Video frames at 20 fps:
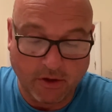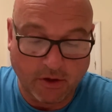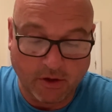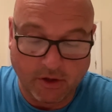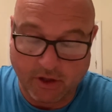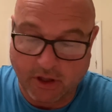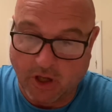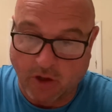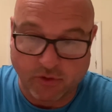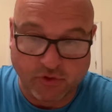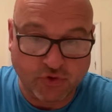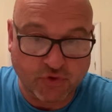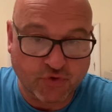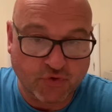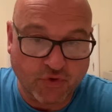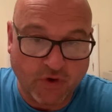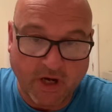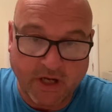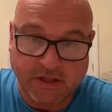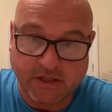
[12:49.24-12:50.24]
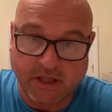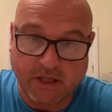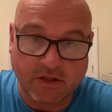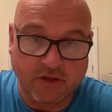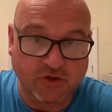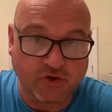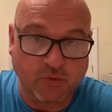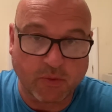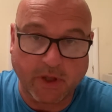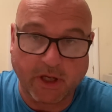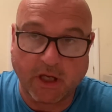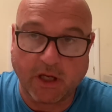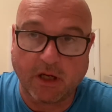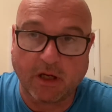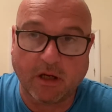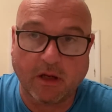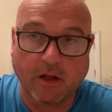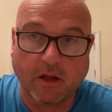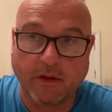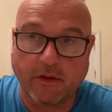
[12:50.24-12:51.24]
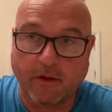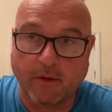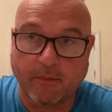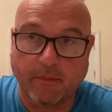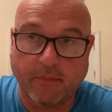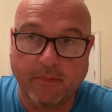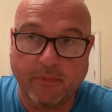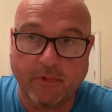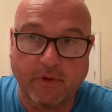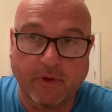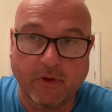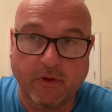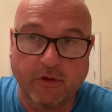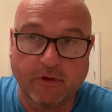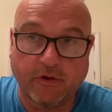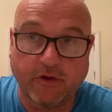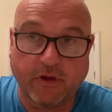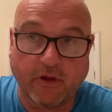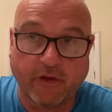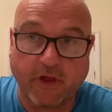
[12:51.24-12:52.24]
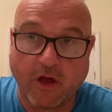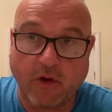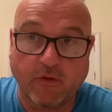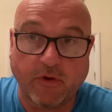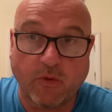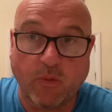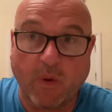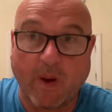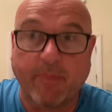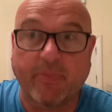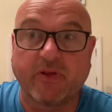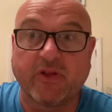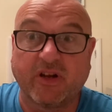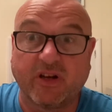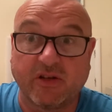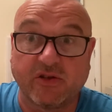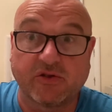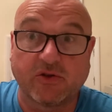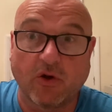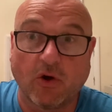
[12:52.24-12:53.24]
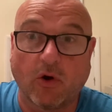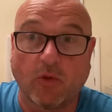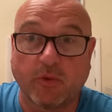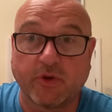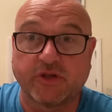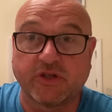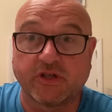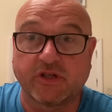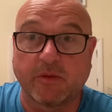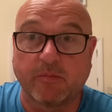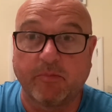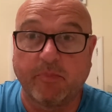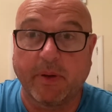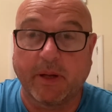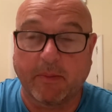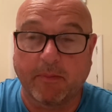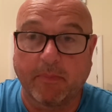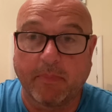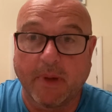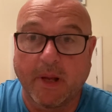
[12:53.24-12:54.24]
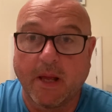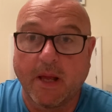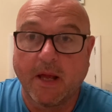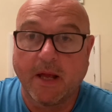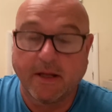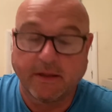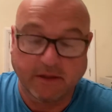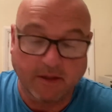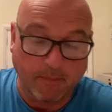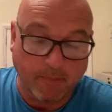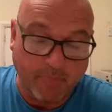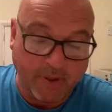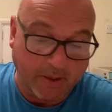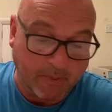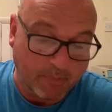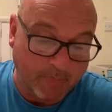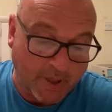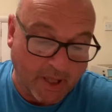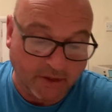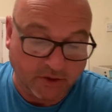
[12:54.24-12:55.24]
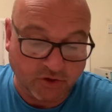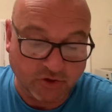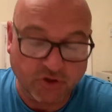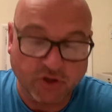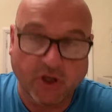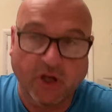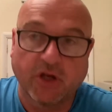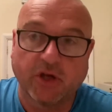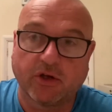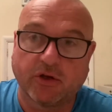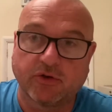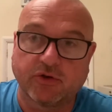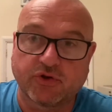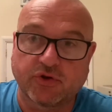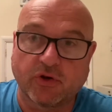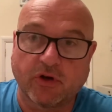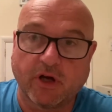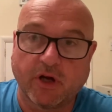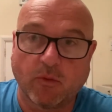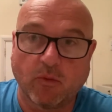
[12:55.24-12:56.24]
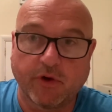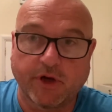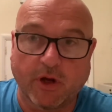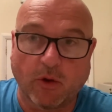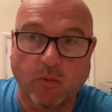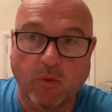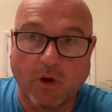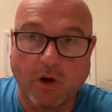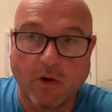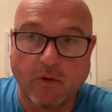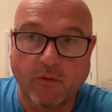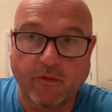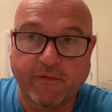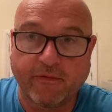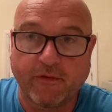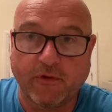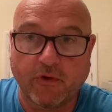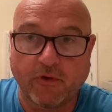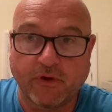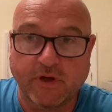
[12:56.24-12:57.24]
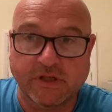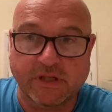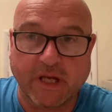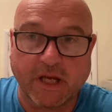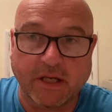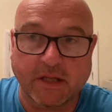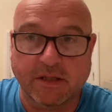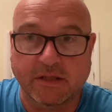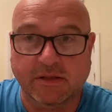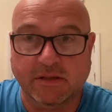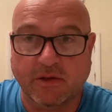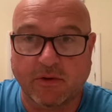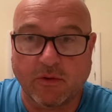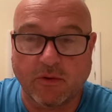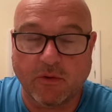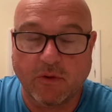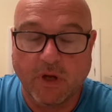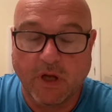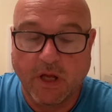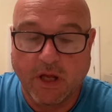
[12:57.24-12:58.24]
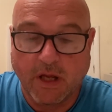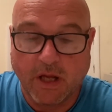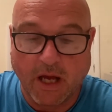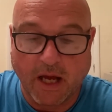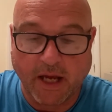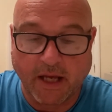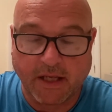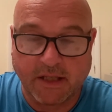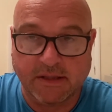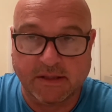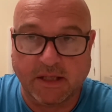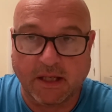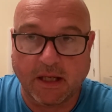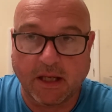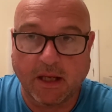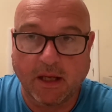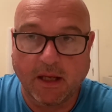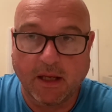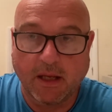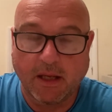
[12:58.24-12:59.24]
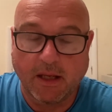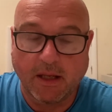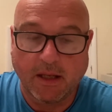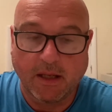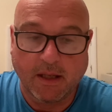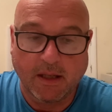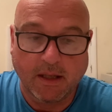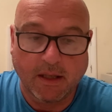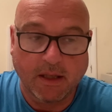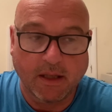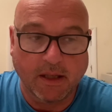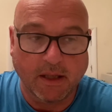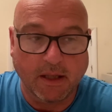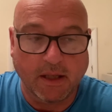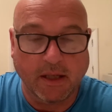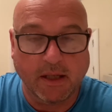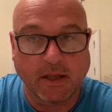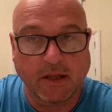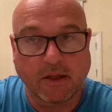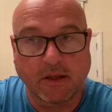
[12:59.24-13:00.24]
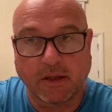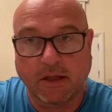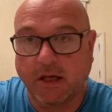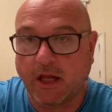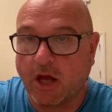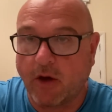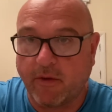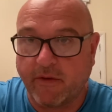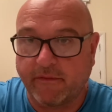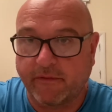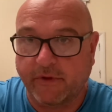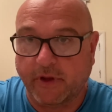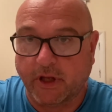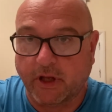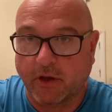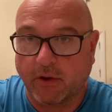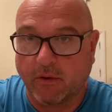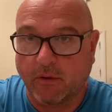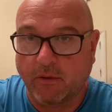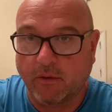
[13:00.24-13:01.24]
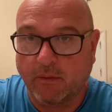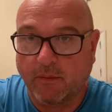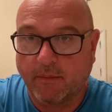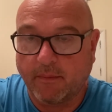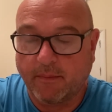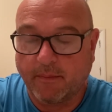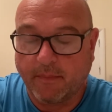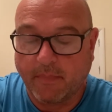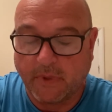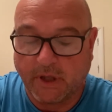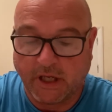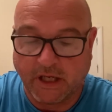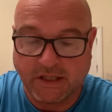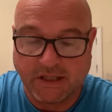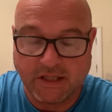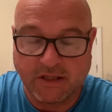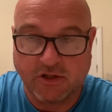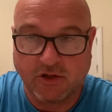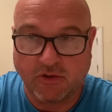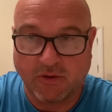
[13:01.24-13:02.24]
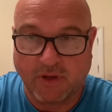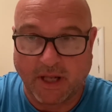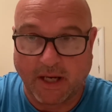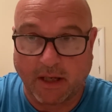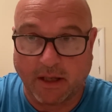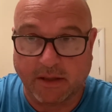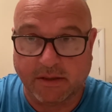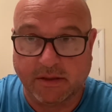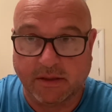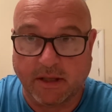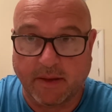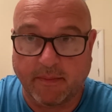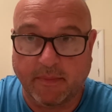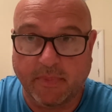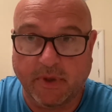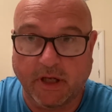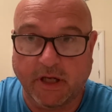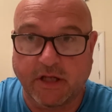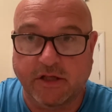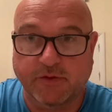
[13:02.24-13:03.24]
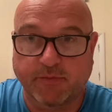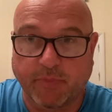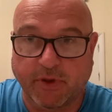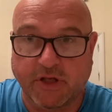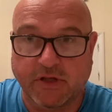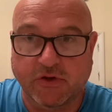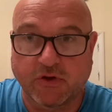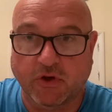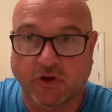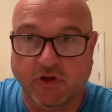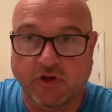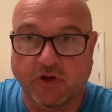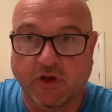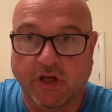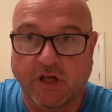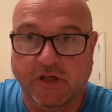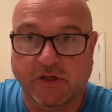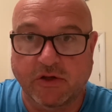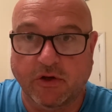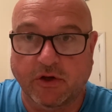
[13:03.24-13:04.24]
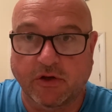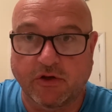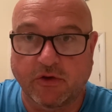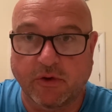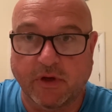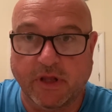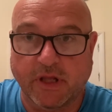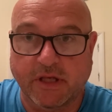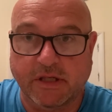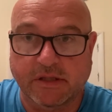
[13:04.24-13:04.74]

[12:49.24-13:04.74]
go straight in, swinging the only weapon that he's got, which is the big punch, and try, while Fury's head is still hazy, go in for the kill. He didn't do that last time, but he's got to do it this